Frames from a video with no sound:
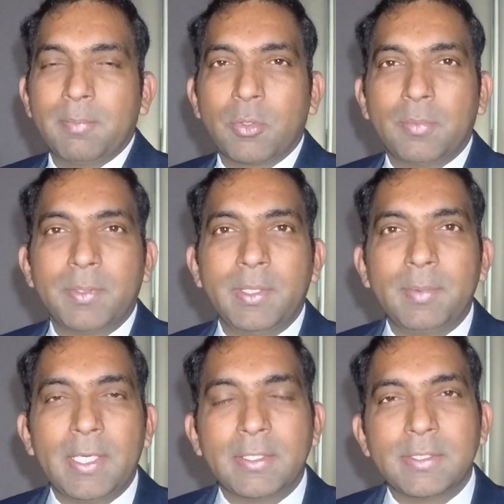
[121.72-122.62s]
proper
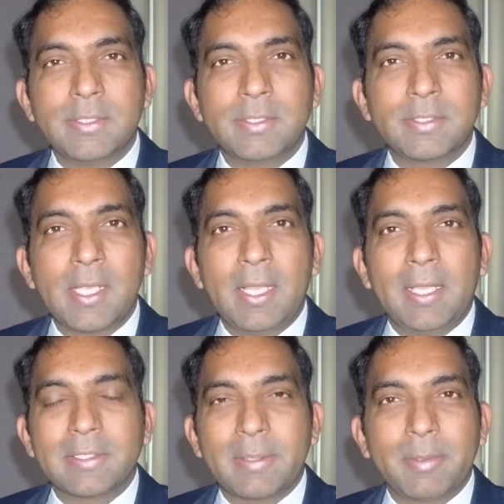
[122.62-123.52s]
email address,
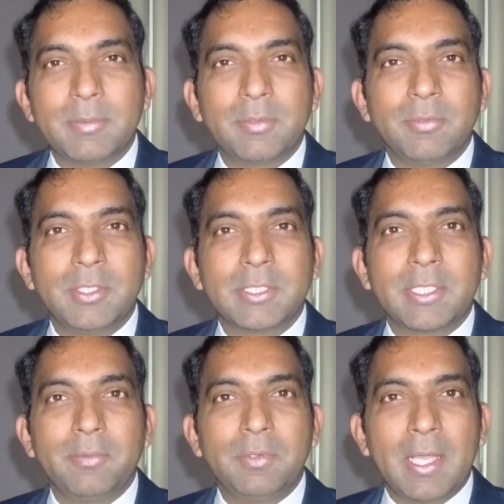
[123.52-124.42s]
sometimes if you just
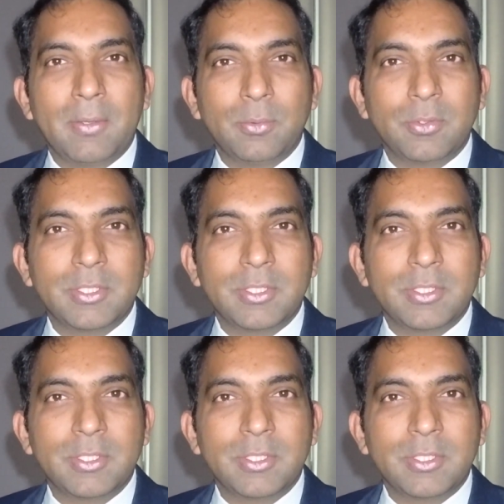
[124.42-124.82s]
give Yahoo or